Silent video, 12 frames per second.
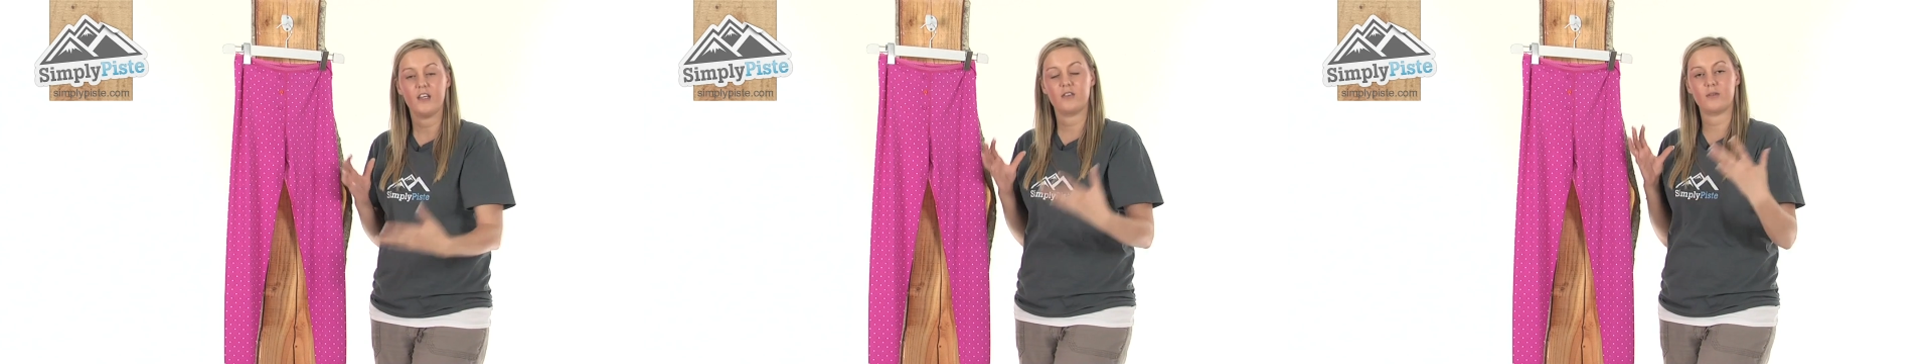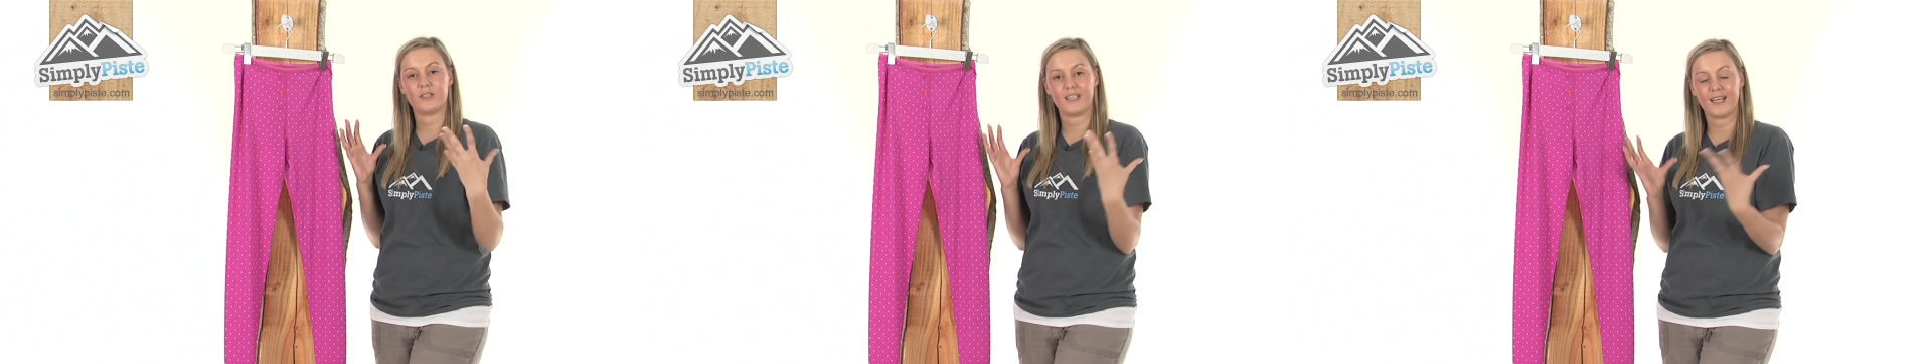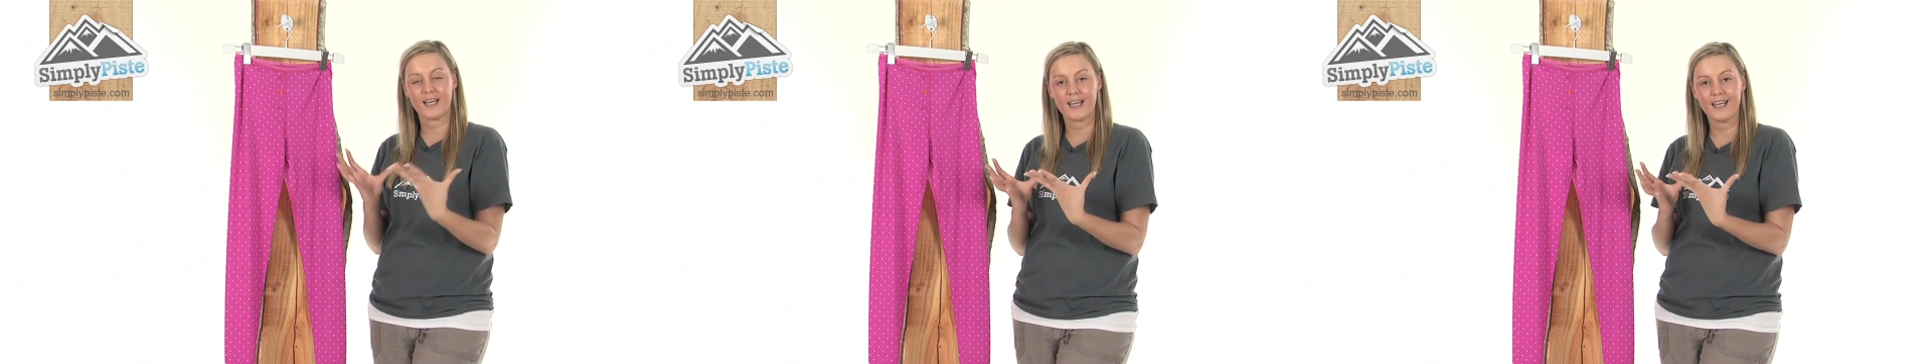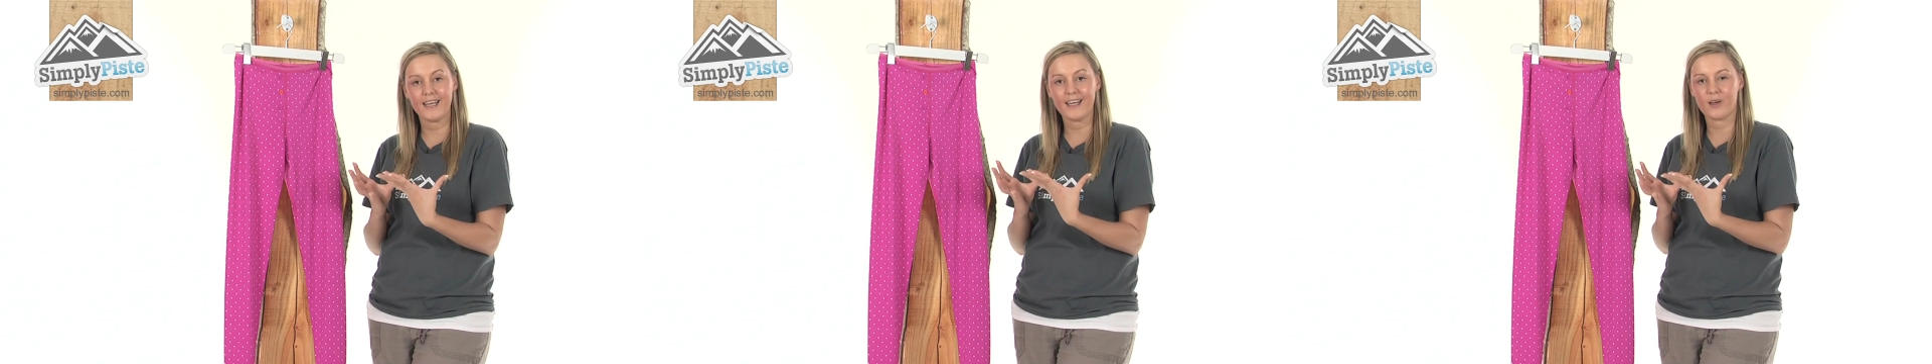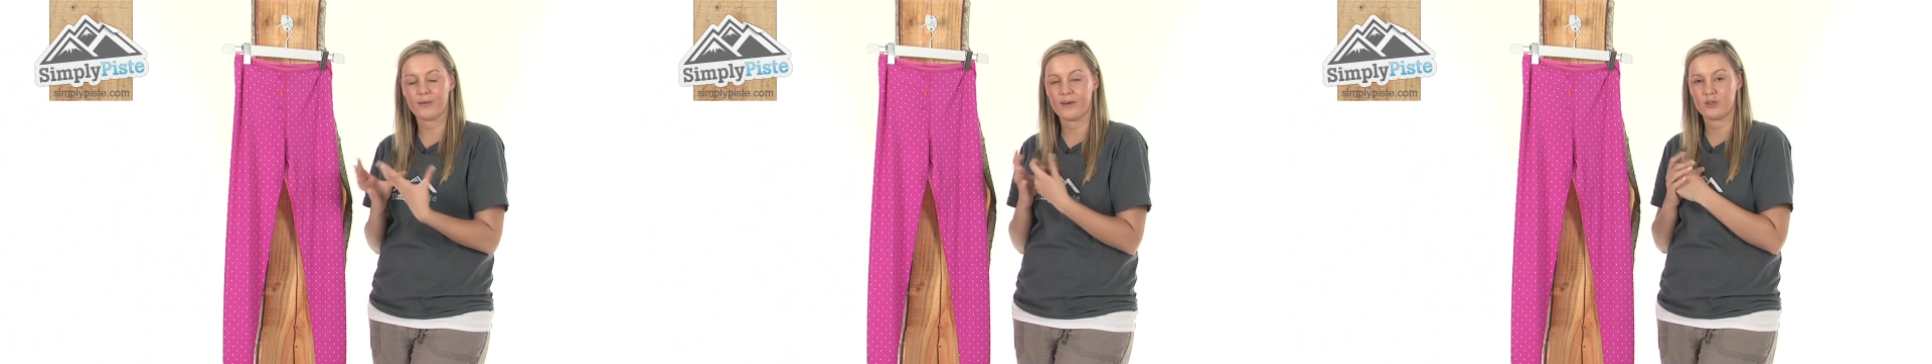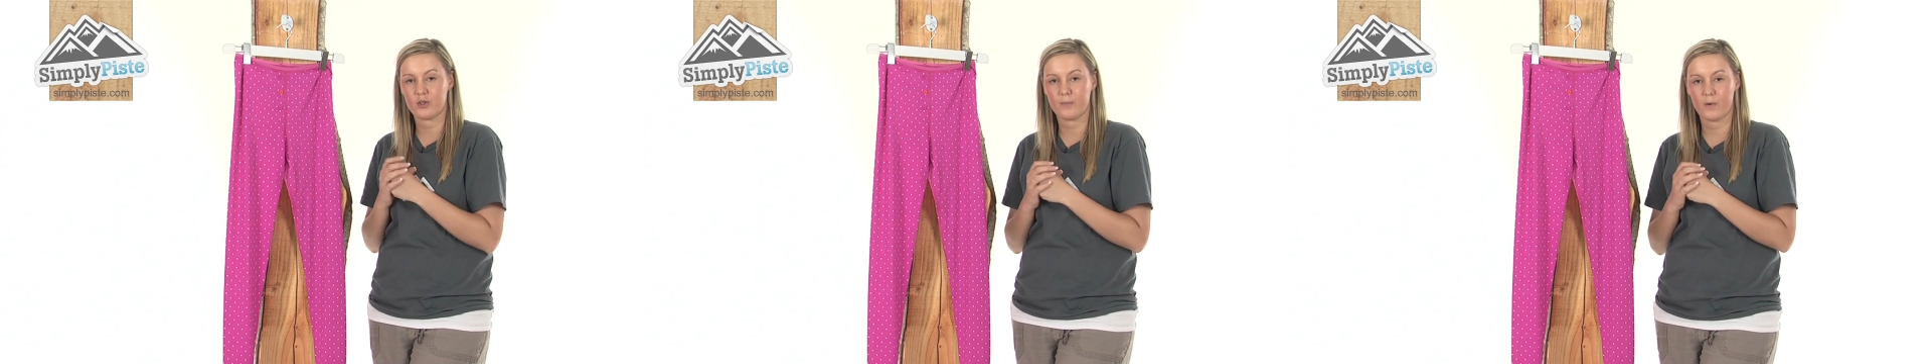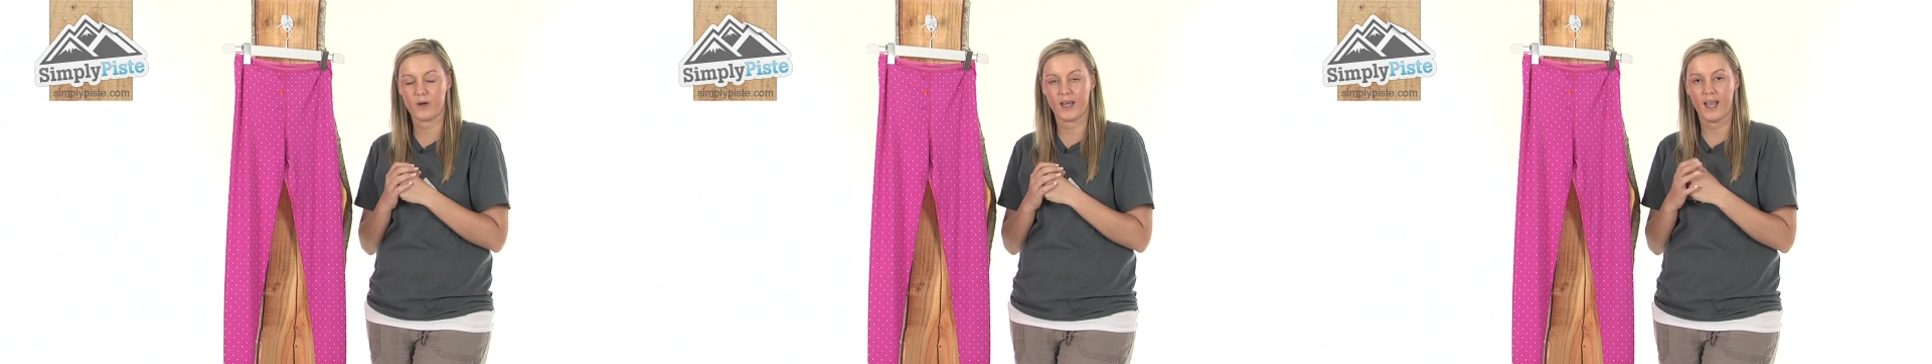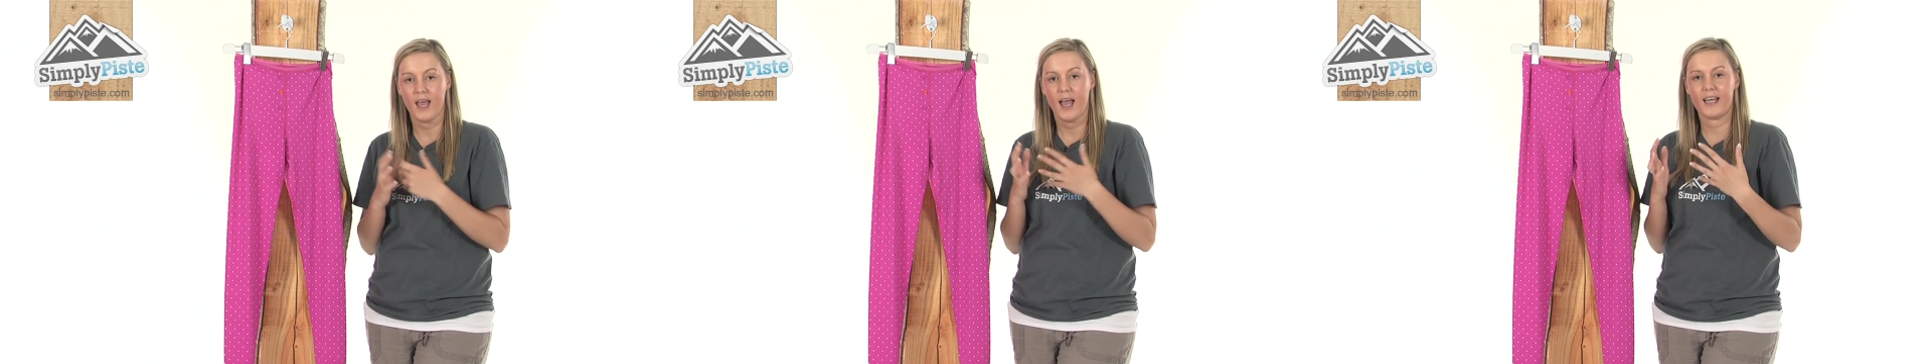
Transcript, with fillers: so it's going to cling around your body